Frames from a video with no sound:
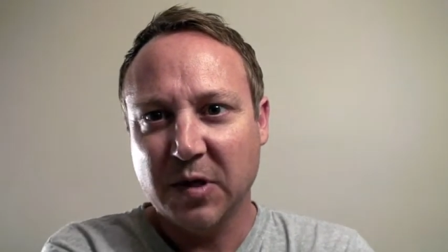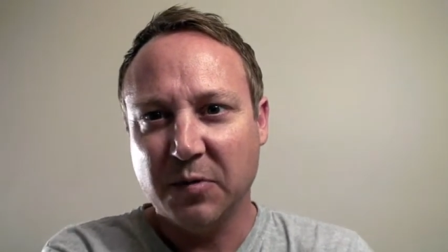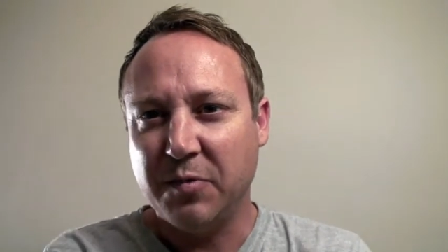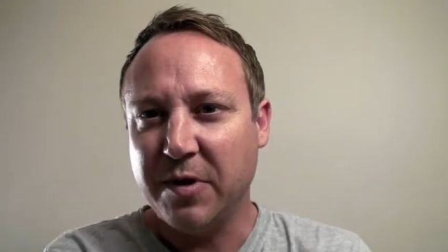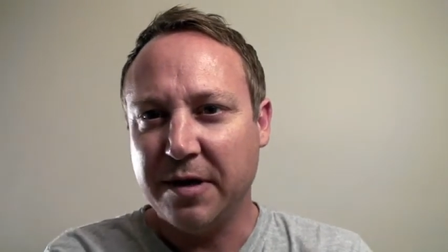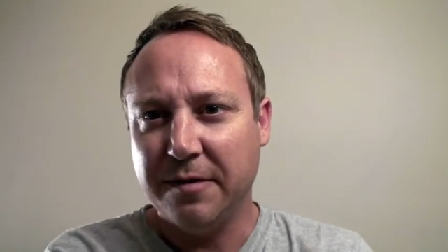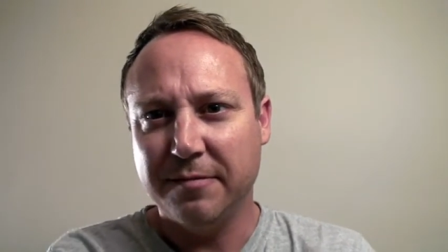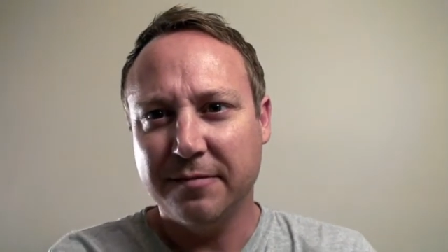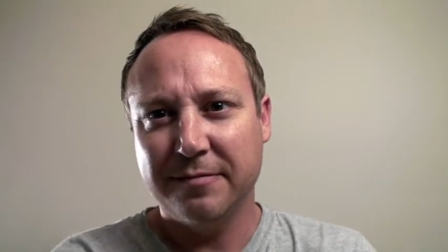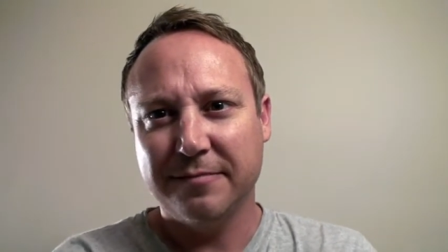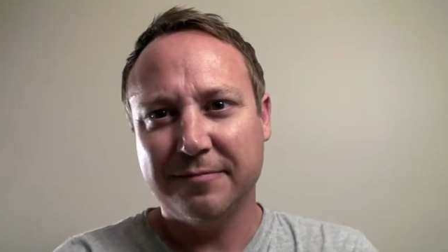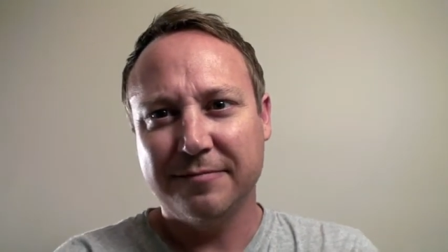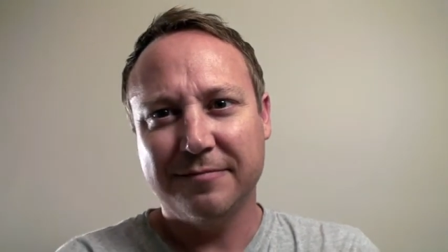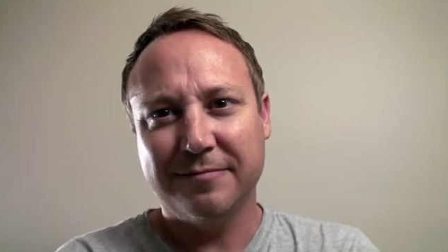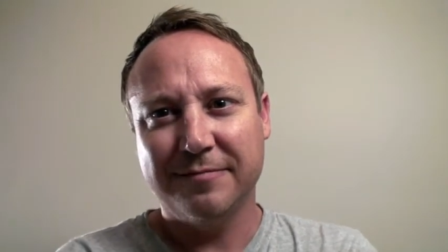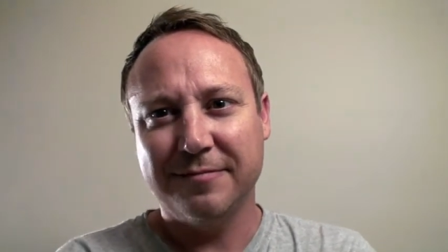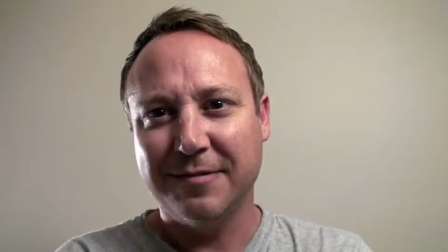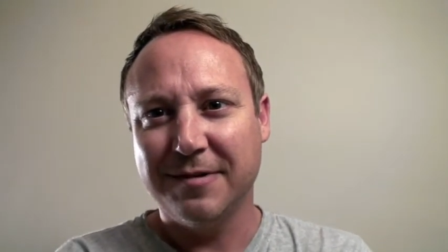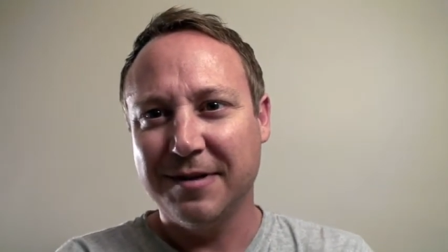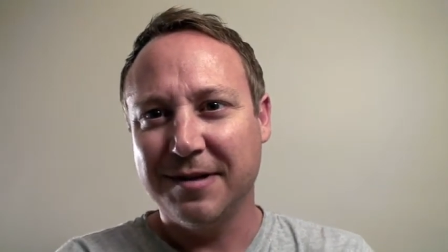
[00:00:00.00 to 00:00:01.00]
We
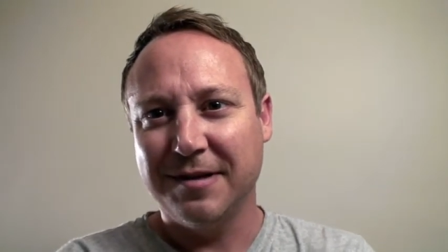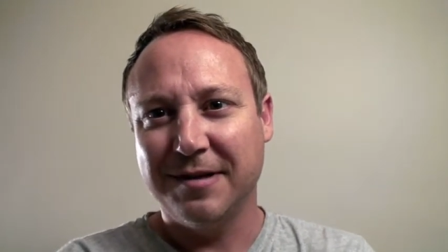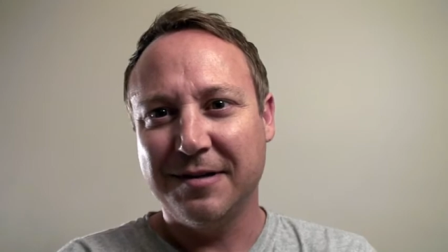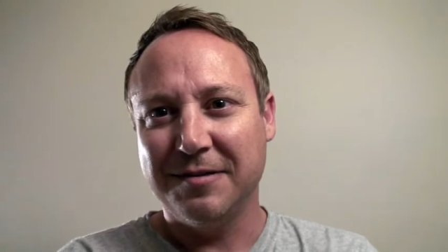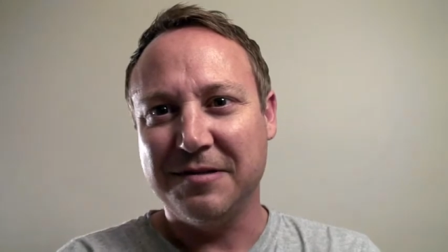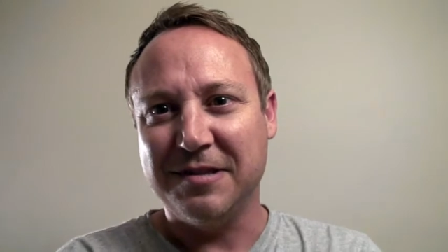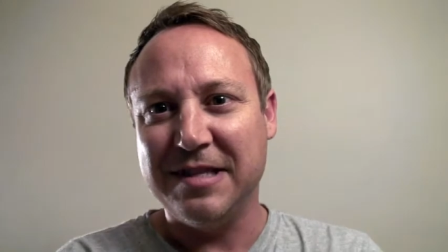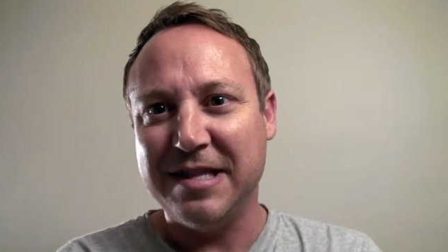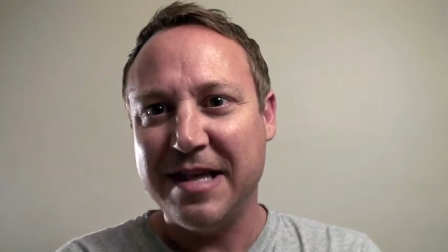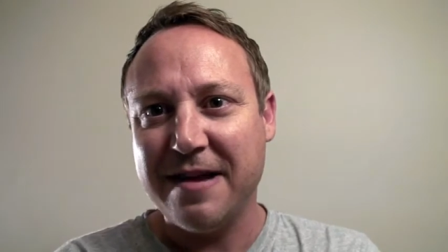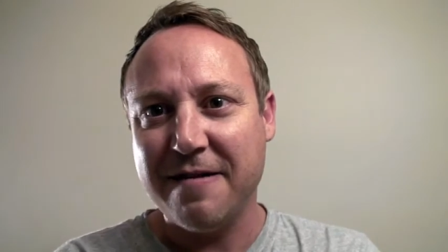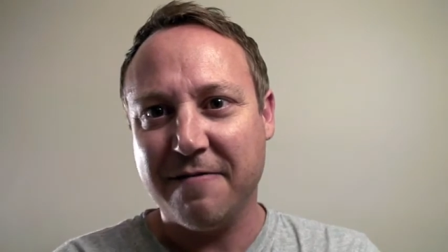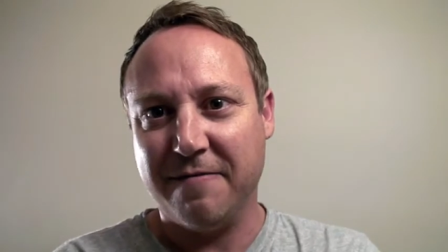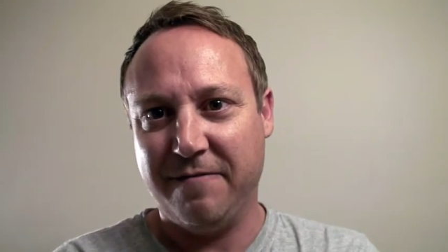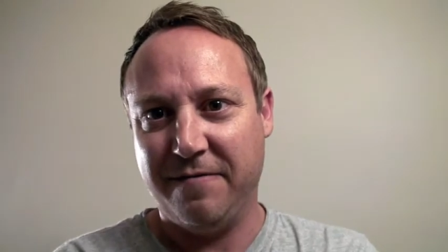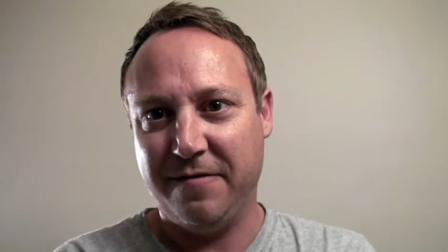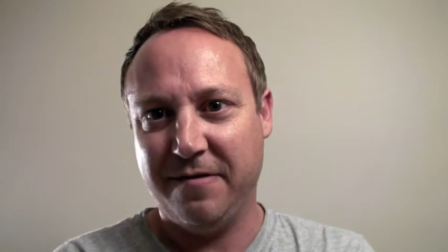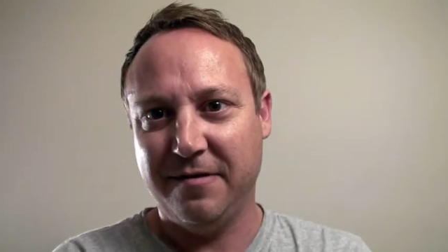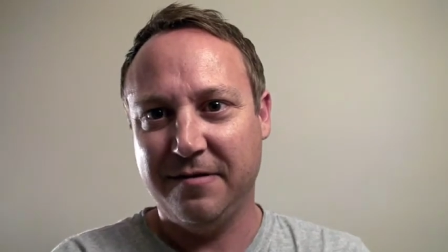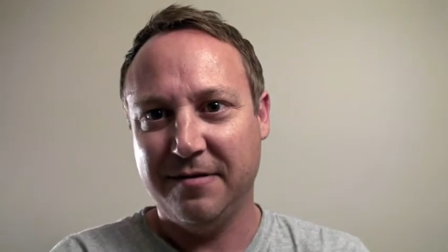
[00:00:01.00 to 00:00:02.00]

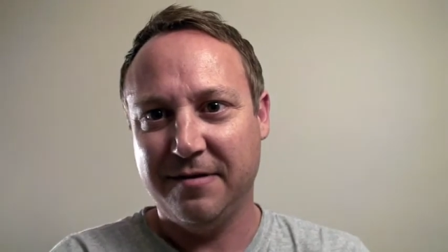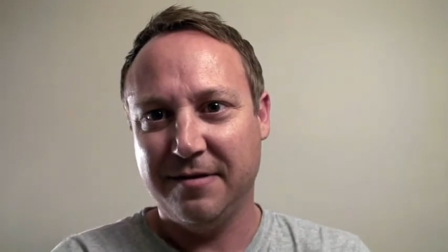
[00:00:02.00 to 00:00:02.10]
live